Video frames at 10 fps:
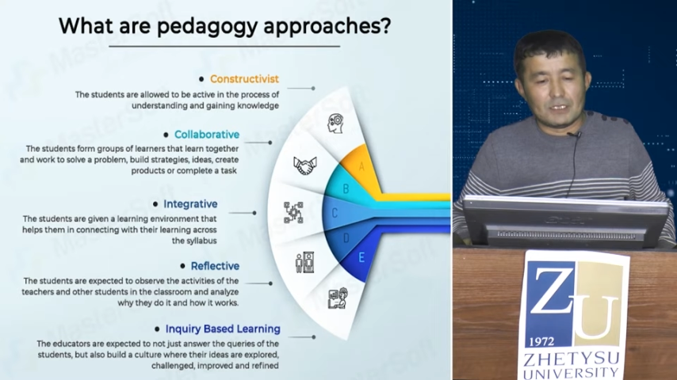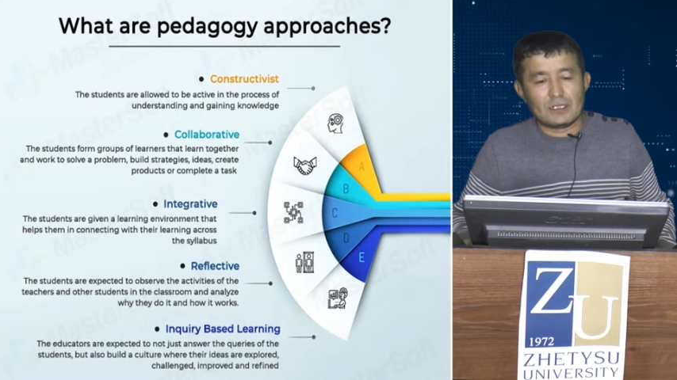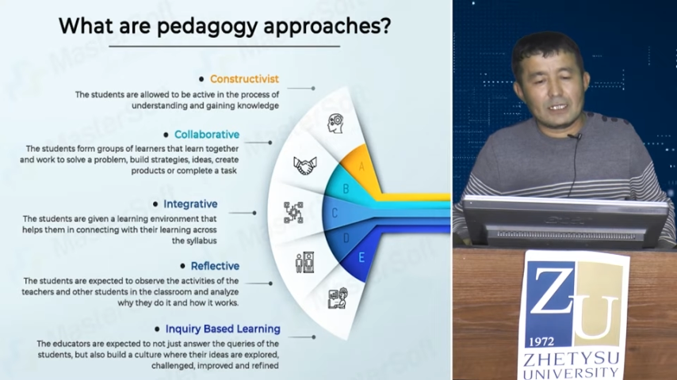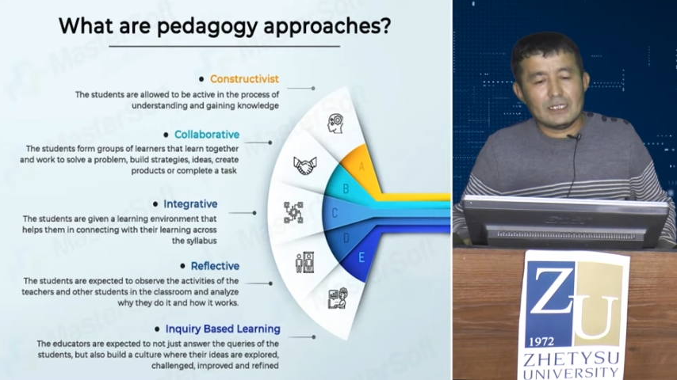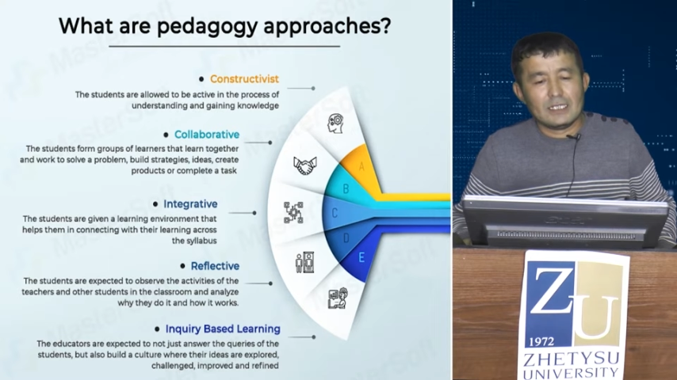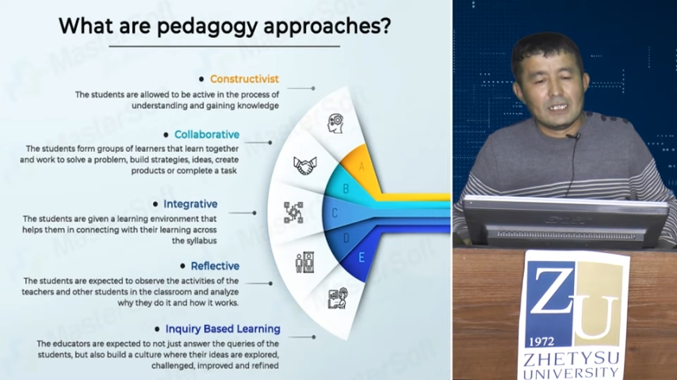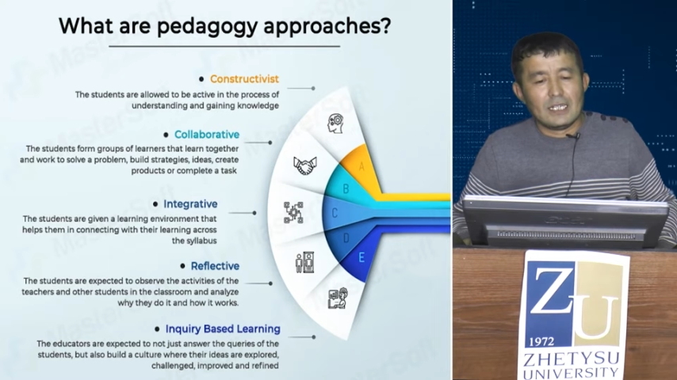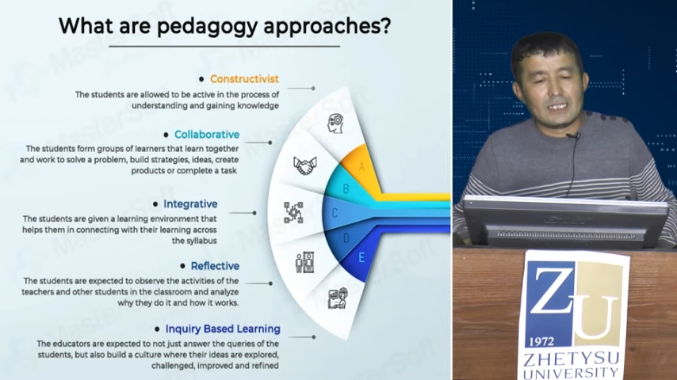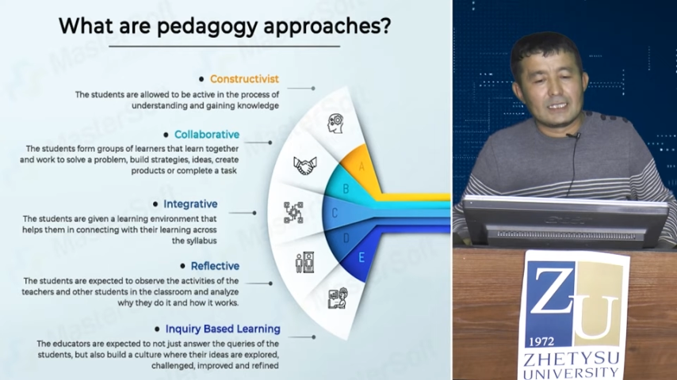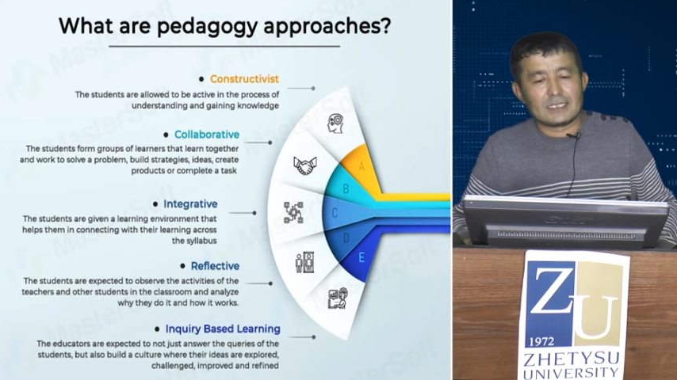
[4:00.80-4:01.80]
bilim.
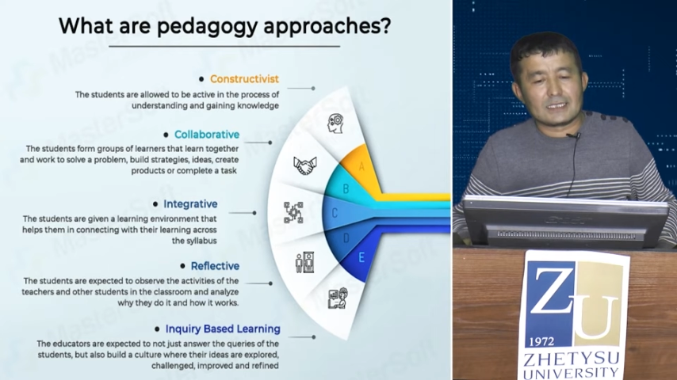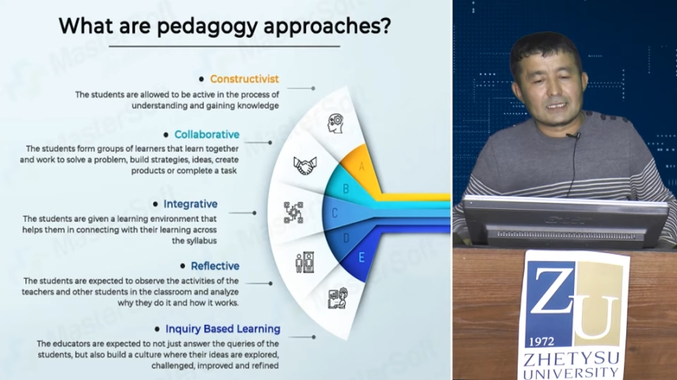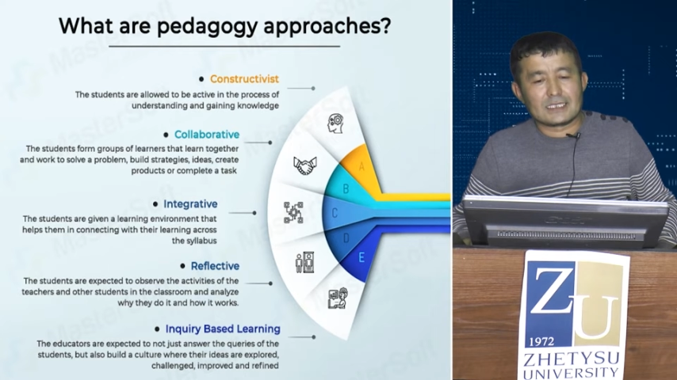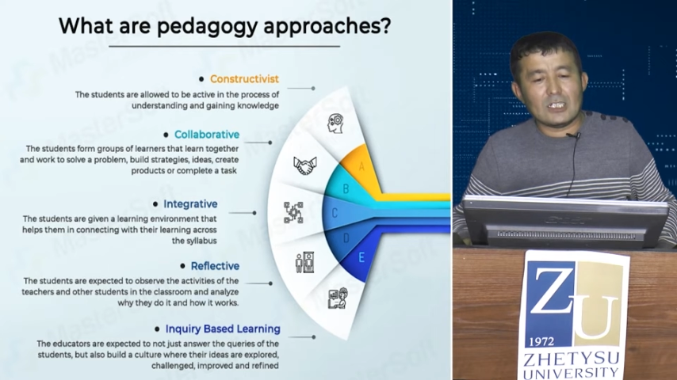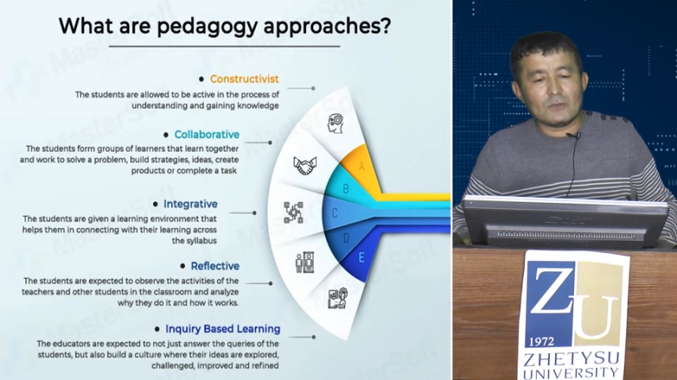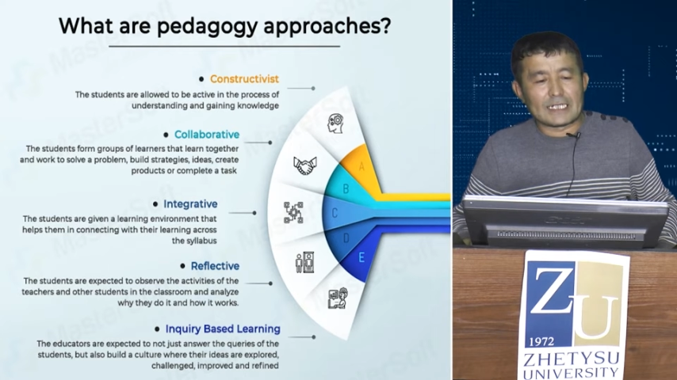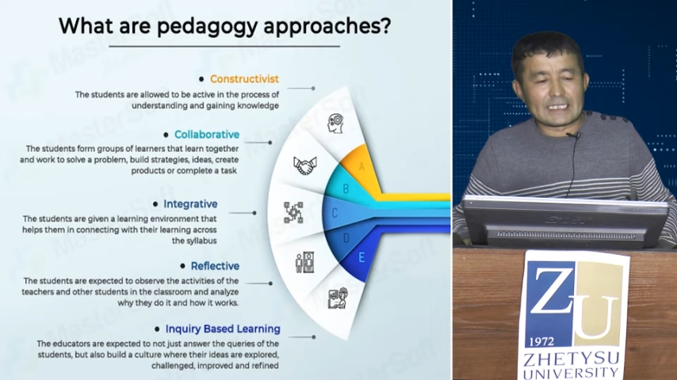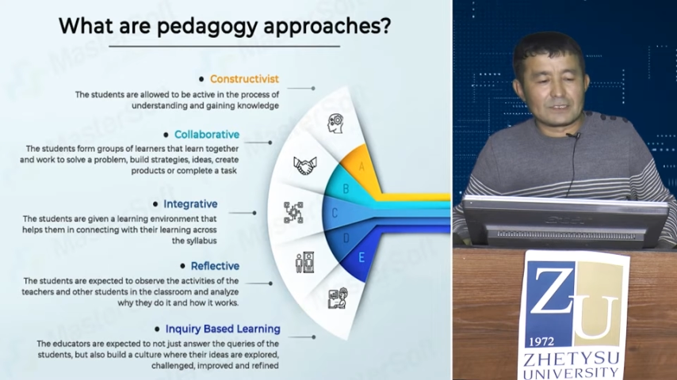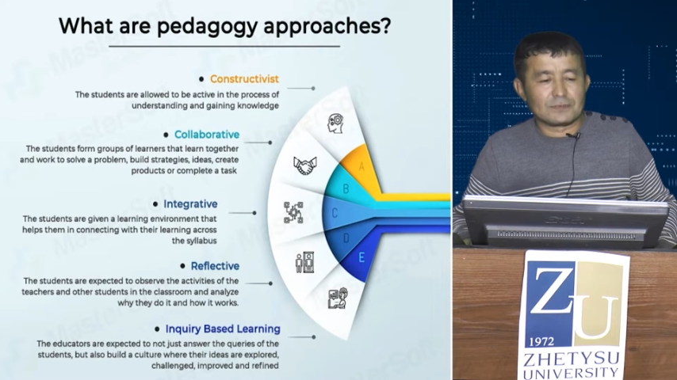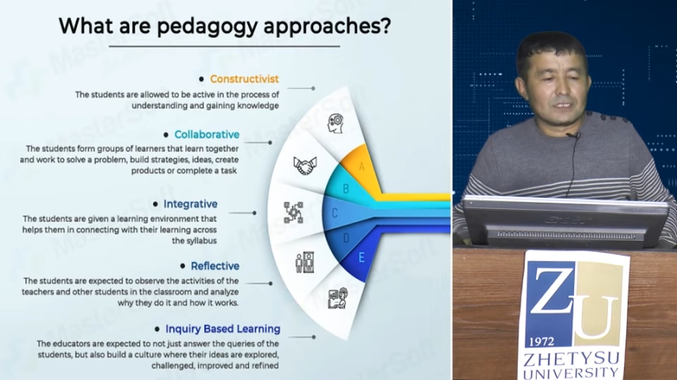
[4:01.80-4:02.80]
Okay, and
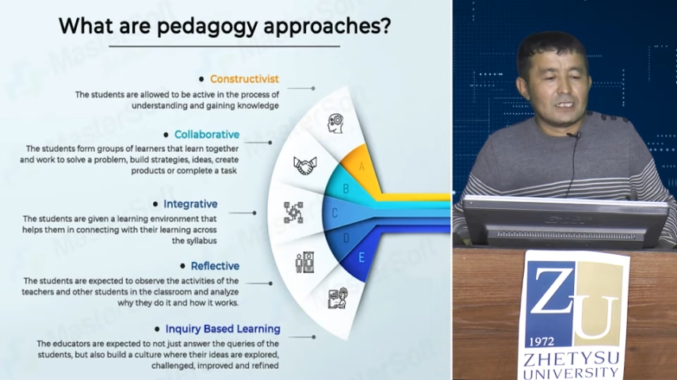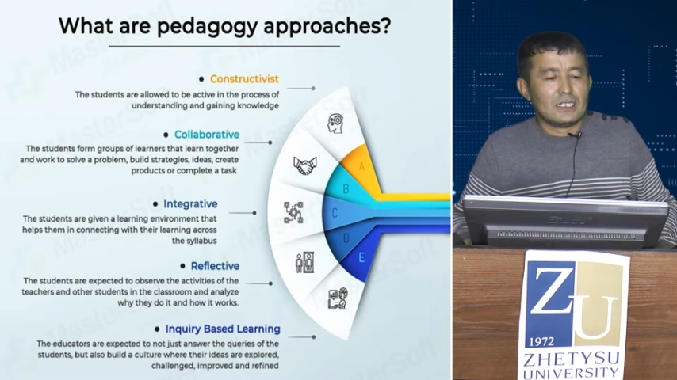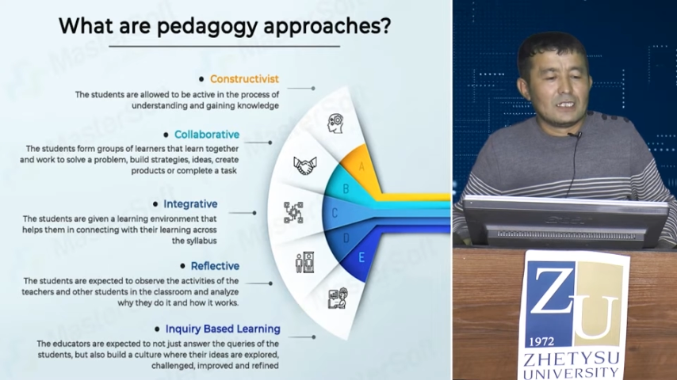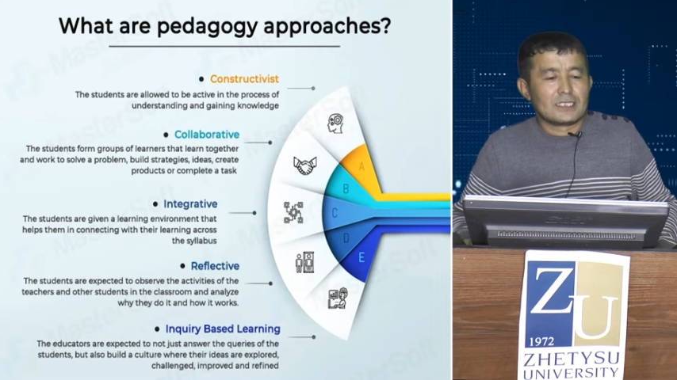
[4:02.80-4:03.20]
collaborative.